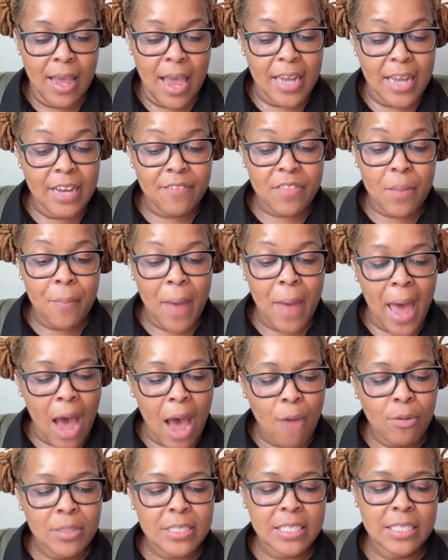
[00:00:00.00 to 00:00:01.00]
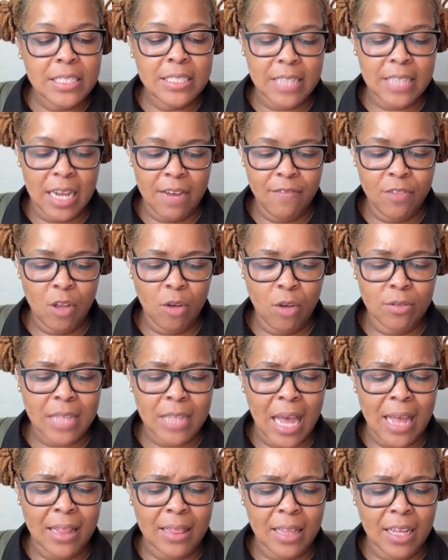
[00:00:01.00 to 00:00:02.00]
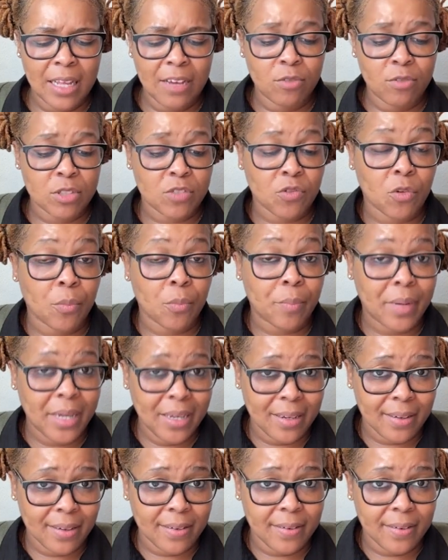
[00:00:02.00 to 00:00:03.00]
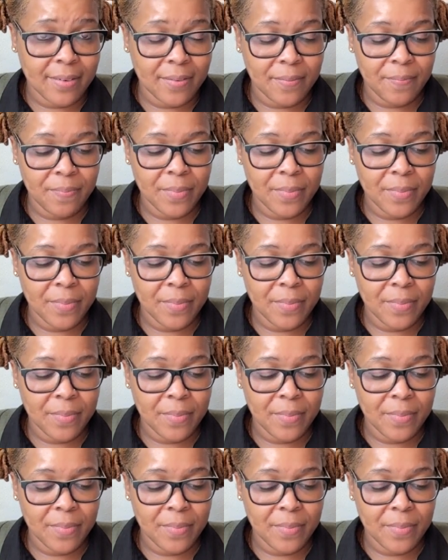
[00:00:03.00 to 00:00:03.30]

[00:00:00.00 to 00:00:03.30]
And if the power to save those I love was forbidden,